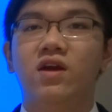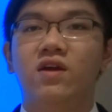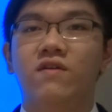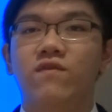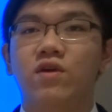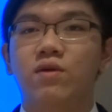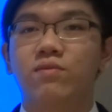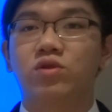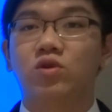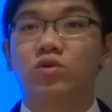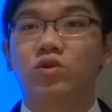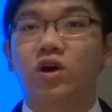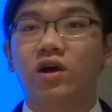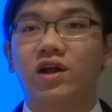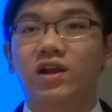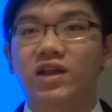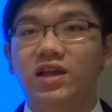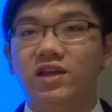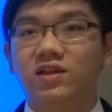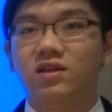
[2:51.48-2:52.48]
Firms no longer
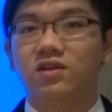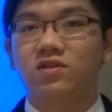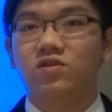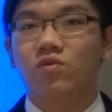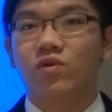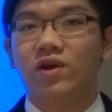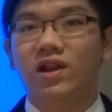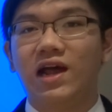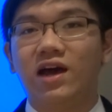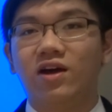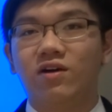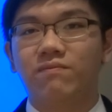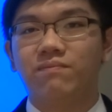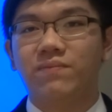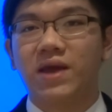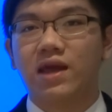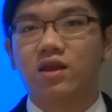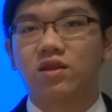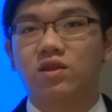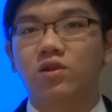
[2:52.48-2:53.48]
needed to rely on
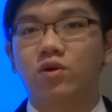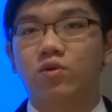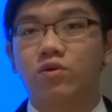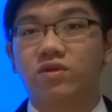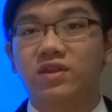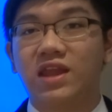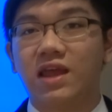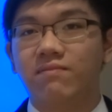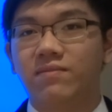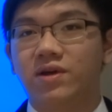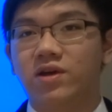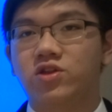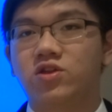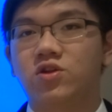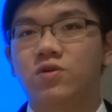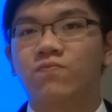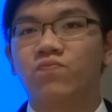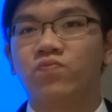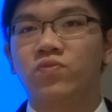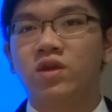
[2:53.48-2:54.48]
banks' loans that much.
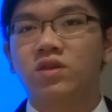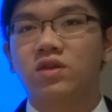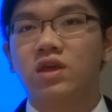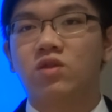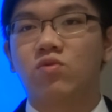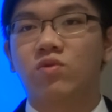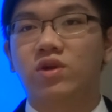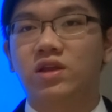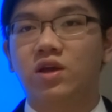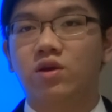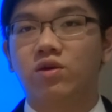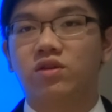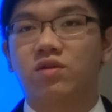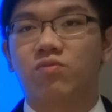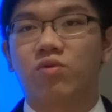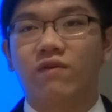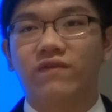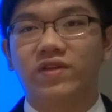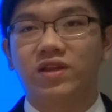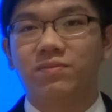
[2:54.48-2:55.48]
This reduced the
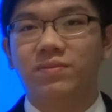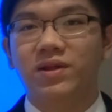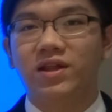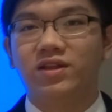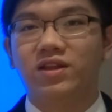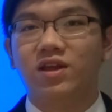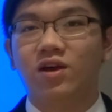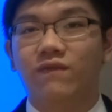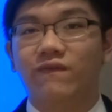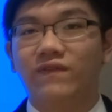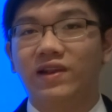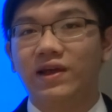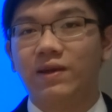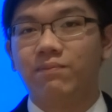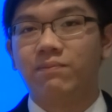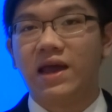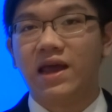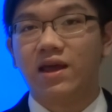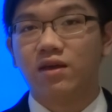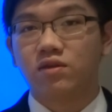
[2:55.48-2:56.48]
profitability of black
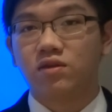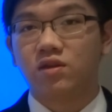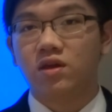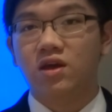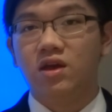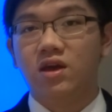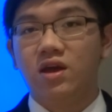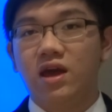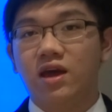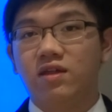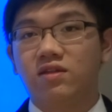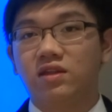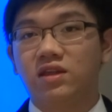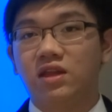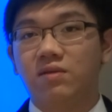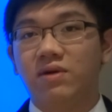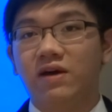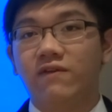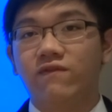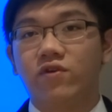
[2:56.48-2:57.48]
banks as the
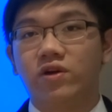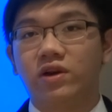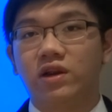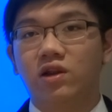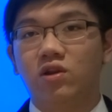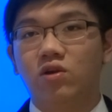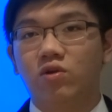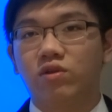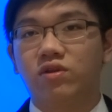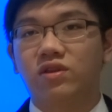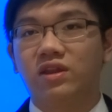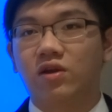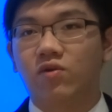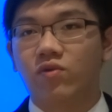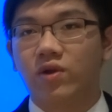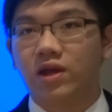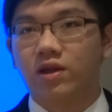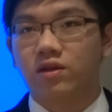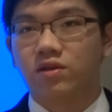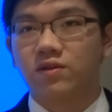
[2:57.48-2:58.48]
demand for their loans
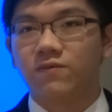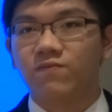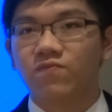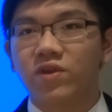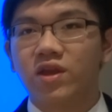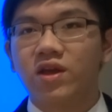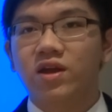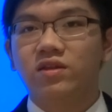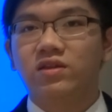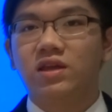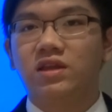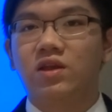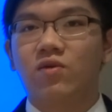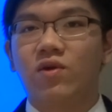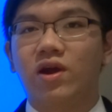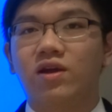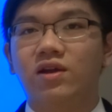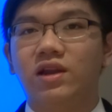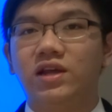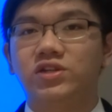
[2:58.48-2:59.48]
decreased. The
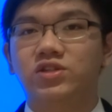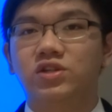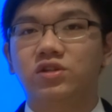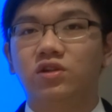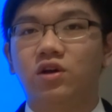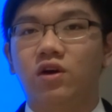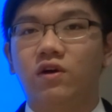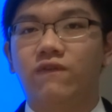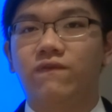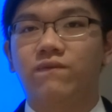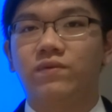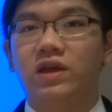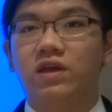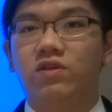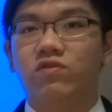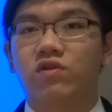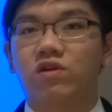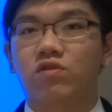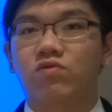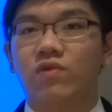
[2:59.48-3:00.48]
deregulation of
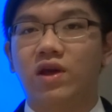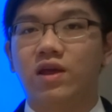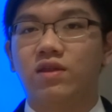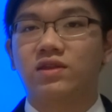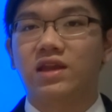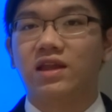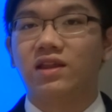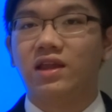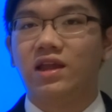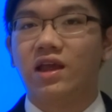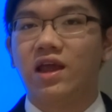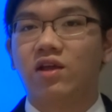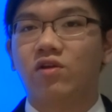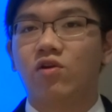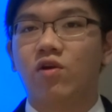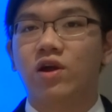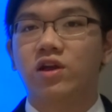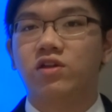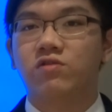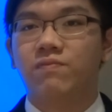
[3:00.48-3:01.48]
interest rates then
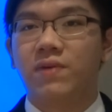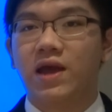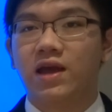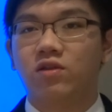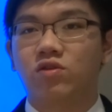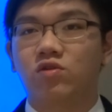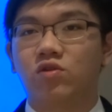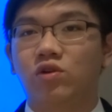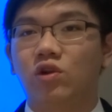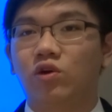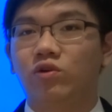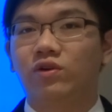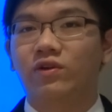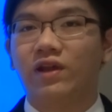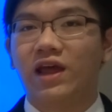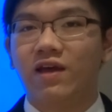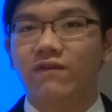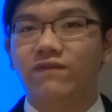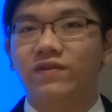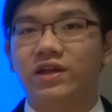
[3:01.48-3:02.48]
encouraged banks to loan out
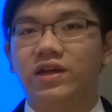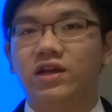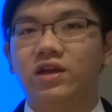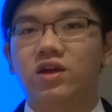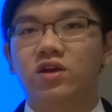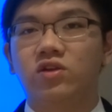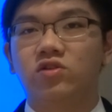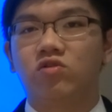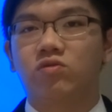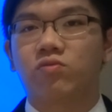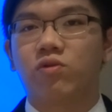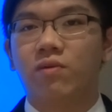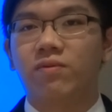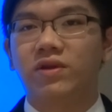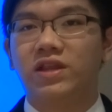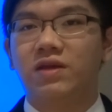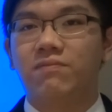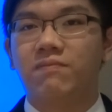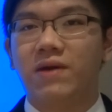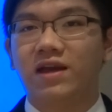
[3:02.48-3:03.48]
heavily to
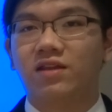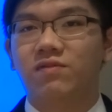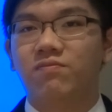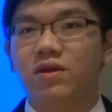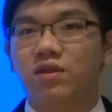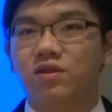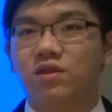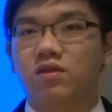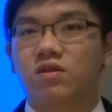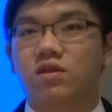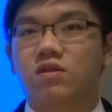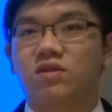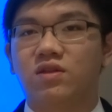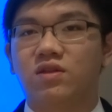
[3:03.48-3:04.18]
property-backed businesses